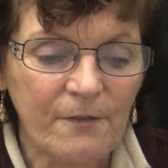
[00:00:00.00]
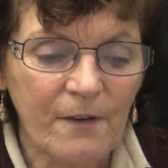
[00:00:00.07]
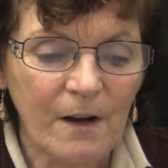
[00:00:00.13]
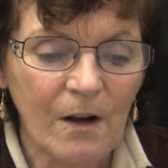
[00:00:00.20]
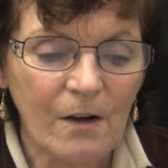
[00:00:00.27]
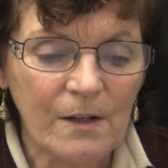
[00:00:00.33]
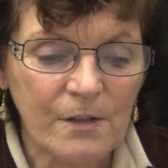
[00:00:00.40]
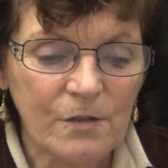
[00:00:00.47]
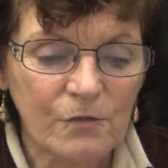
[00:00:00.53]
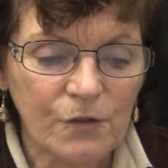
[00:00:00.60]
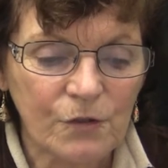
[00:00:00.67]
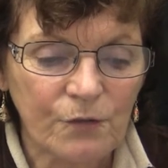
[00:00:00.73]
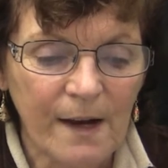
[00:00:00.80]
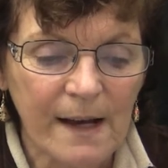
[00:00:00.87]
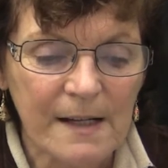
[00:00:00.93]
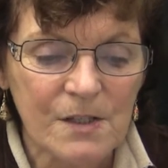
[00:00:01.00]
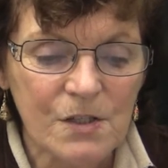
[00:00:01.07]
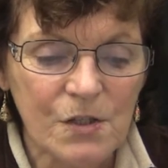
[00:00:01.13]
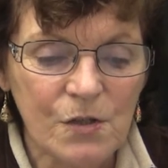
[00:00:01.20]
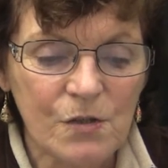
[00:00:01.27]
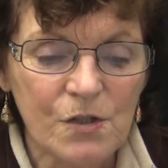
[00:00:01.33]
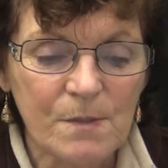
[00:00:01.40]
follow little
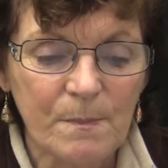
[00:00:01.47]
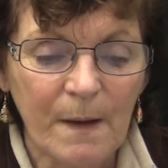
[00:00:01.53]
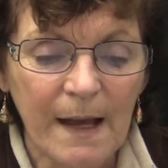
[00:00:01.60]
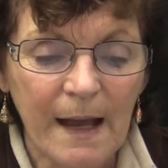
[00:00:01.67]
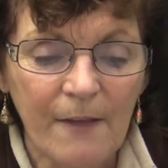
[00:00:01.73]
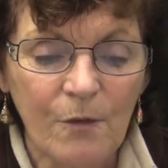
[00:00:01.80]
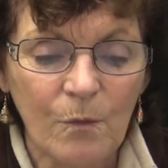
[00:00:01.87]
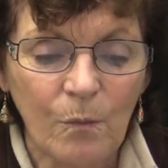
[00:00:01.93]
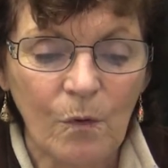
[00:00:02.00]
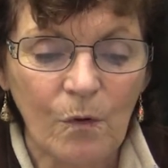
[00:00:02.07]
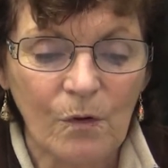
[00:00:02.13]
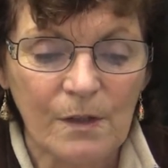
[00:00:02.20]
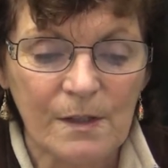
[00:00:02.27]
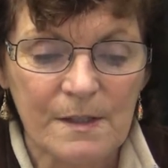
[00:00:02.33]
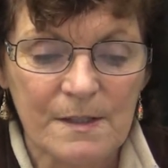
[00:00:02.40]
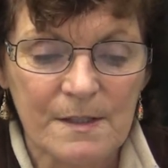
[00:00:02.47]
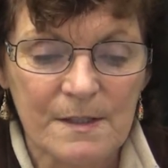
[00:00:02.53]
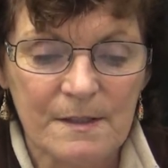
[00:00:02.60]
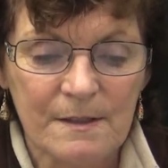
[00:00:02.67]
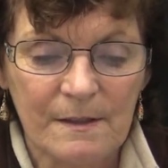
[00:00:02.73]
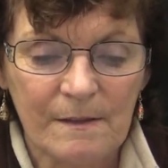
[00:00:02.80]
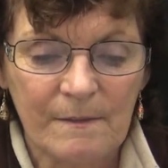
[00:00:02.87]
tracks used by other
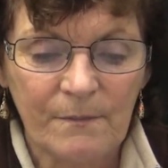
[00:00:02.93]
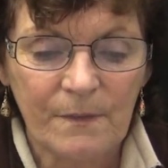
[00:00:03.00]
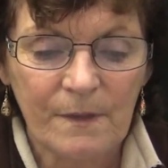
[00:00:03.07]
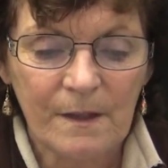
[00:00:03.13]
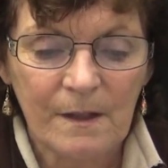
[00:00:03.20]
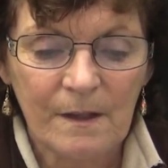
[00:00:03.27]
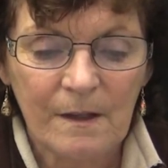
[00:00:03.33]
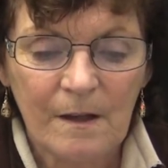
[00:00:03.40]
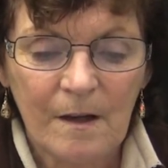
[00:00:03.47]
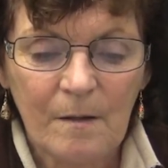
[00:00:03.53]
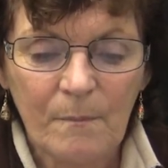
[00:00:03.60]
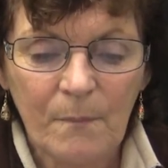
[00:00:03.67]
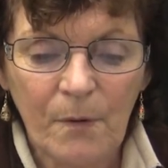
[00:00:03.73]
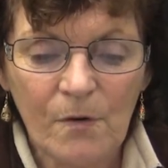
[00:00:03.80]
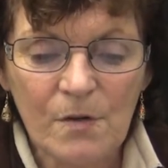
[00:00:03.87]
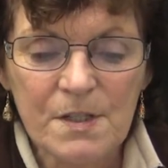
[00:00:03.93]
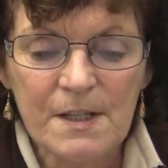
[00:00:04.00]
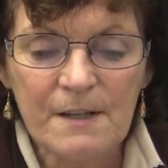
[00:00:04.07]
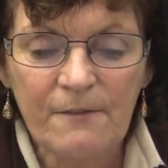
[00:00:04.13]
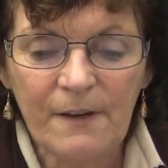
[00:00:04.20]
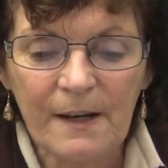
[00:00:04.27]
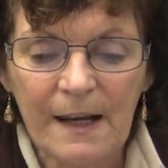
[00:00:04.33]
walkers.
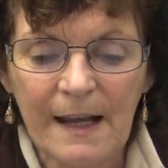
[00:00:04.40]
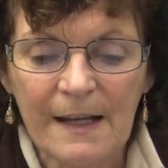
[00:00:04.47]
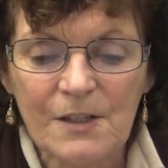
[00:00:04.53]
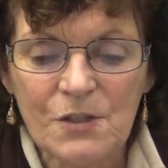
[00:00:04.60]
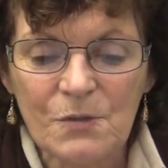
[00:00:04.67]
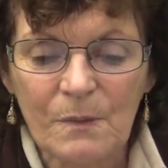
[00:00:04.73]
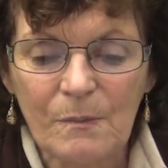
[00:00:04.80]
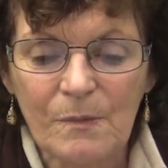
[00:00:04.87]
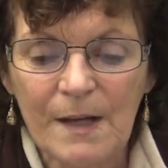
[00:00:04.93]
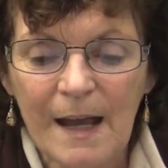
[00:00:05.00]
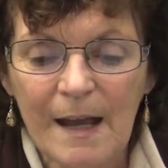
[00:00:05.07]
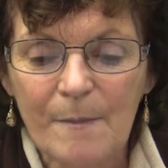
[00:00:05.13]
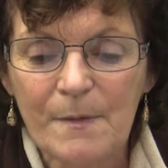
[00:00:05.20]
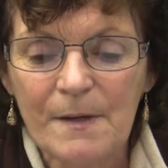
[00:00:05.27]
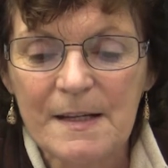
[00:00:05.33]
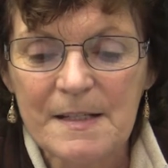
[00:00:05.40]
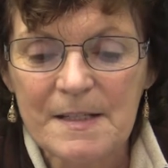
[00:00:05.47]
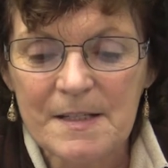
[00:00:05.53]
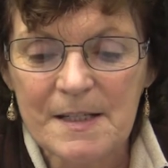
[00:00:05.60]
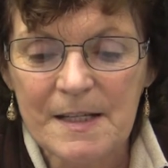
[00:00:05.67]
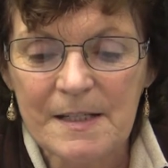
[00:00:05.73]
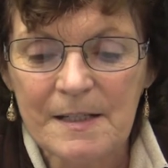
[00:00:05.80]
Pausing for lunch, we would happily
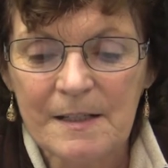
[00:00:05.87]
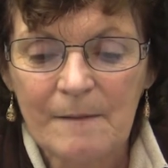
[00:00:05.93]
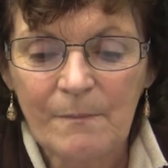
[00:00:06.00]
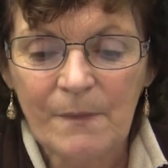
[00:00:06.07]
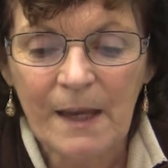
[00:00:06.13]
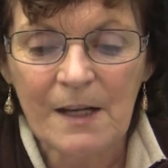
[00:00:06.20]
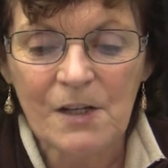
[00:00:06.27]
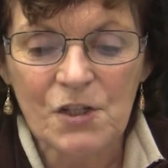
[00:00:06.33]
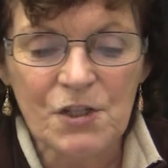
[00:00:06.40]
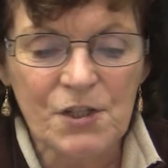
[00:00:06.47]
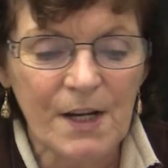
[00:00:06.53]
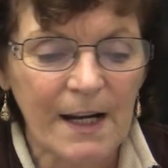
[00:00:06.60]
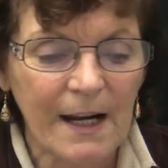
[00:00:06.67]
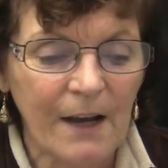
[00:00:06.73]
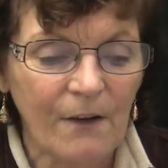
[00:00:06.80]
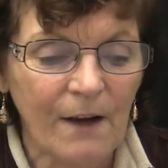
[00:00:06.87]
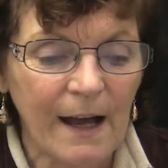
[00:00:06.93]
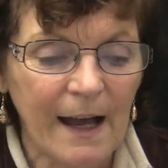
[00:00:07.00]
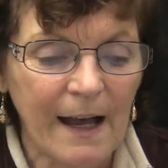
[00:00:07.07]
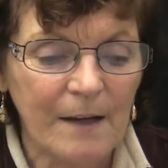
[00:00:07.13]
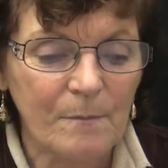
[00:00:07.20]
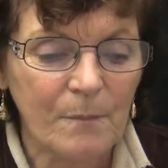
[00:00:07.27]
sit and shell our
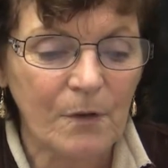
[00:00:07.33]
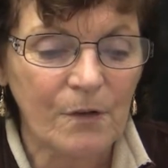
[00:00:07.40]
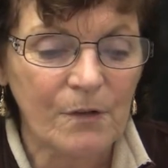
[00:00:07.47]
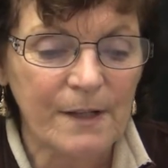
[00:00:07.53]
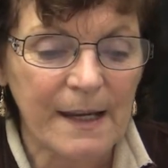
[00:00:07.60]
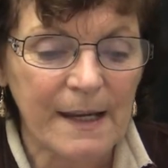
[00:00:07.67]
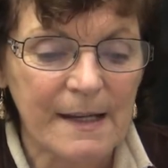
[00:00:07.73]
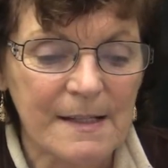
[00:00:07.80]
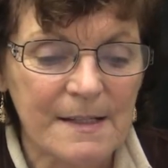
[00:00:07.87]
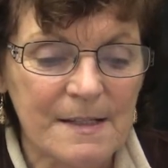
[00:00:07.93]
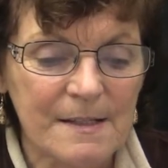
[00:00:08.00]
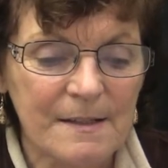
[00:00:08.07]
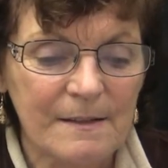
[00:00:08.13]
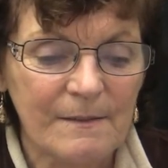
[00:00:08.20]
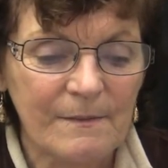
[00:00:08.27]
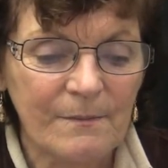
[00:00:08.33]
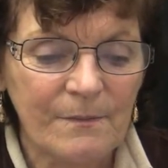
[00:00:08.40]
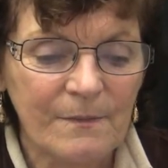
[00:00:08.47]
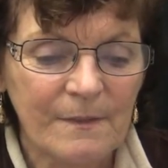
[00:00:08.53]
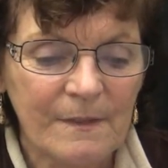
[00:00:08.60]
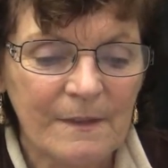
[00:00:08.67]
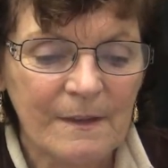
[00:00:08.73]
hard-boiled eggs.
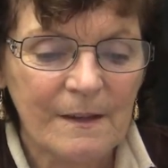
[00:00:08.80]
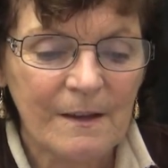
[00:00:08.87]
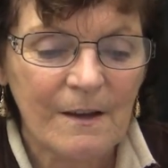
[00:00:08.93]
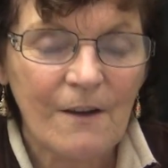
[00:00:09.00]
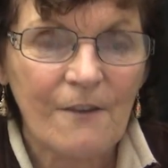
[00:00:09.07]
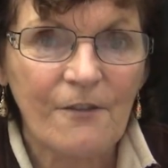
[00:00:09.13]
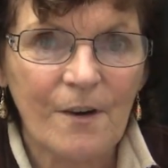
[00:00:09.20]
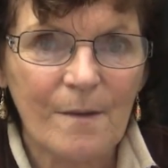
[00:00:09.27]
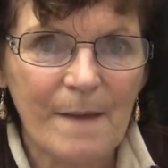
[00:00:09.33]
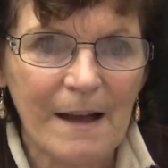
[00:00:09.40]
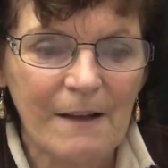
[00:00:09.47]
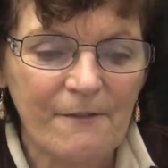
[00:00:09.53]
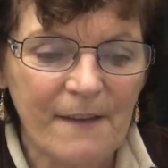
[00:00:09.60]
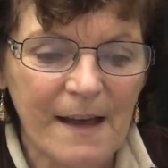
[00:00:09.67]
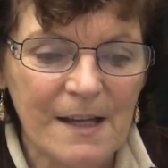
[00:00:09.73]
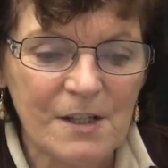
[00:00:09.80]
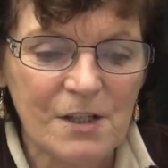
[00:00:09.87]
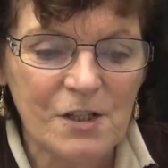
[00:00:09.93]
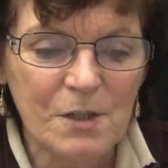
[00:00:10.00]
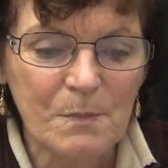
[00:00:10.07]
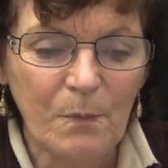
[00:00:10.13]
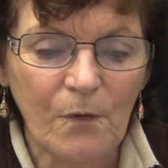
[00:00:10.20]
From our
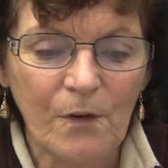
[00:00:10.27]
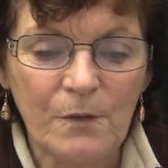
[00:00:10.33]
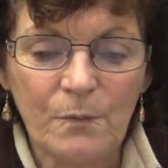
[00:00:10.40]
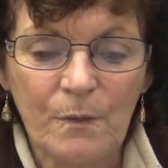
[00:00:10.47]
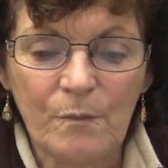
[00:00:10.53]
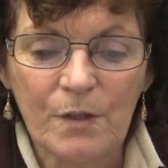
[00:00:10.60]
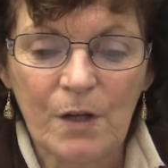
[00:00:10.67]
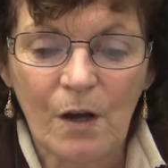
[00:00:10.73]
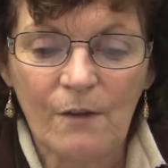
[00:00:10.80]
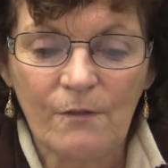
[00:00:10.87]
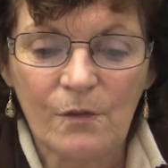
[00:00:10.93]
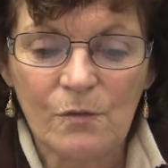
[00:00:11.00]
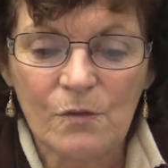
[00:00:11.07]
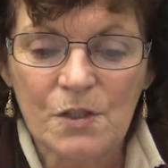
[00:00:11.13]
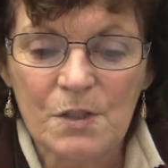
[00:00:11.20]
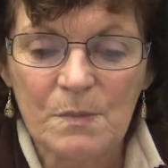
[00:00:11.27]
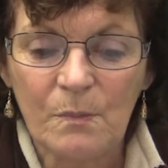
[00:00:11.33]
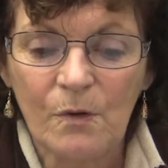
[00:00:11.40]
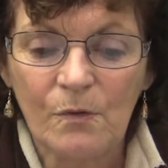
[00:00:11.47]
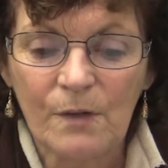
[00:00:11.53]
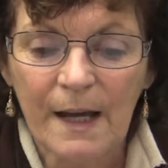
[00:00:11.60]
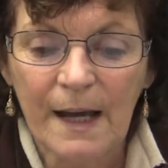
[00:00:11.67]
vantage point we would overlook
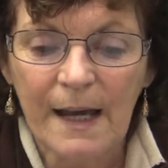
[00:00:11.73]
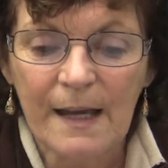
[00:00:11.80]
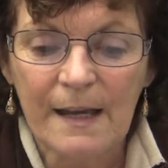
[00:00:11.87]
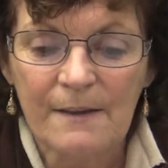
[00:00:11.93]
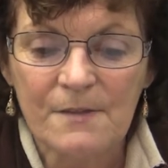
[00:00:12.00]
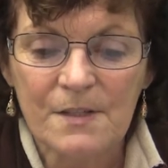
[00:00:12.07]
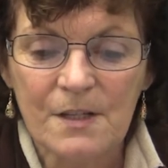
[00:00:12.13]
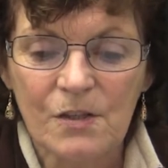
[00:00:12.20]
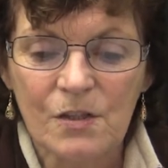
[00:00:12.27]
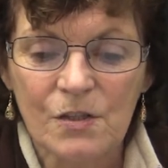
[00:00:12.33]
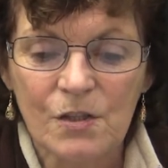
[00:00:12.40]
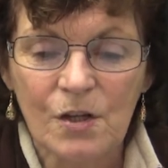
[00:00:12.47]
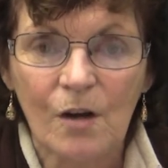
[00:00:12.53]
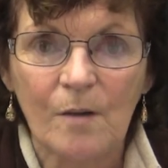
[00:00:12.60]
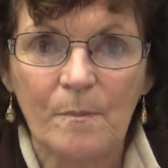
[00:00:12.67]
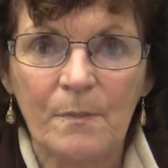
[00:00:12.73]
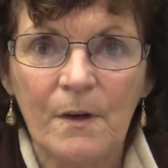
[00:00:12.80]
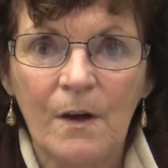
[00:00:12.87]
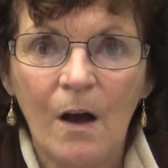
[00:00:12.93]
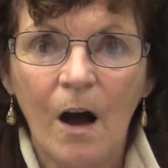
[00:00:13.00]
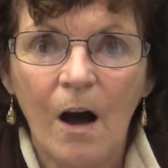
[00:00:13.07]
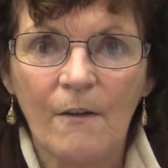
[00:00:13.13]
small caves at the top
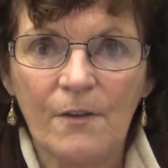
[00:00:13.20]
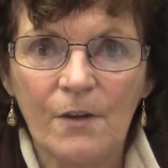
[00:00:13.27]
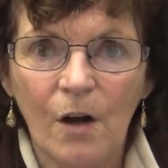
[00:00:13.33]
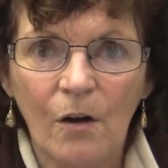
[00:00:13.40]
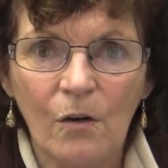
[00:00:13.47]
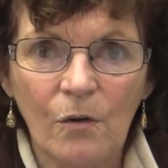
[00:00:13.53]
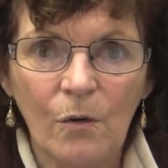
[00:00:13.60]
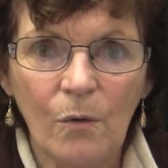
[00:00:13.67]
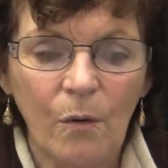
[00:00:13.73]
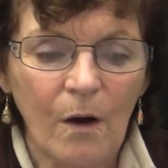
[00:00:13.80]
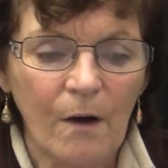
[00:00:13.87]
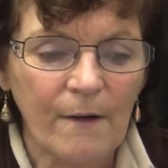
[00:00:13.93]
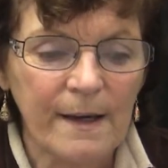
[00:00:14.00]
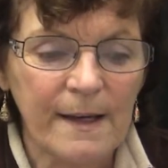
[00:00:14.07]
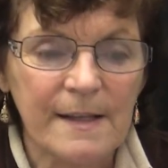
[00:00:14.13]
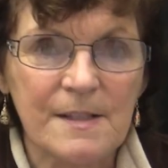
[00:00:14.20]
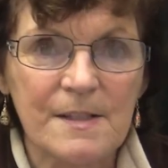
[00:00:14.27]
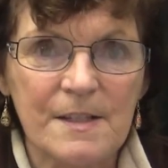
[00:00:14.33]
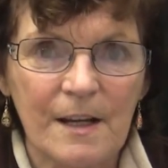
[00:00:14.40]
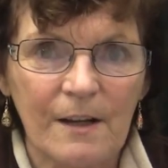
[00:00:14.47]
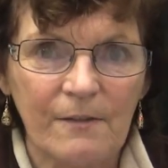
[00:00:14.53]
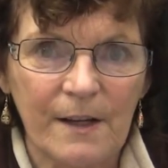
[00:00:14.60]
of an old quarry in
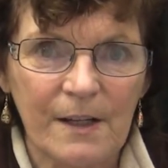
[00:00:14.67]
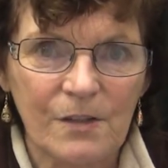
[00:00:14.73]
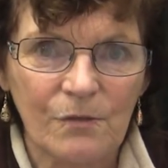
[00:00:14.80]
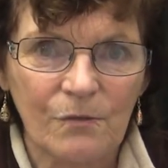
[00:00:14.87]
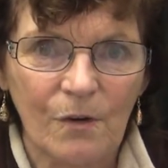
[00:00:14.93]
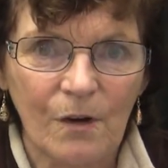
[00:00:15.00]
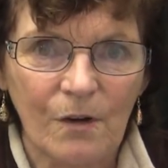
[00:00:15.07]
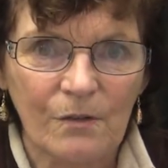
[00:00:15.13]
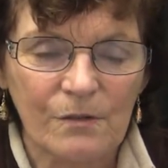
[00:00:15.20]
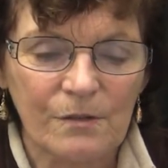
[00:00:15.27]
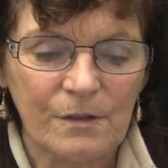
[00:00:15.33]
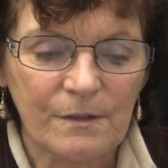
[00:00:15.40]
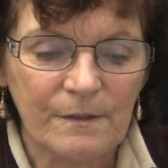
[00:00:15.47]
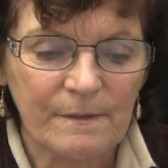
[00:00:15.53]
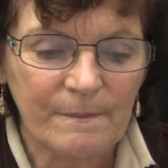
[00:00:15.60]
Salvator Road.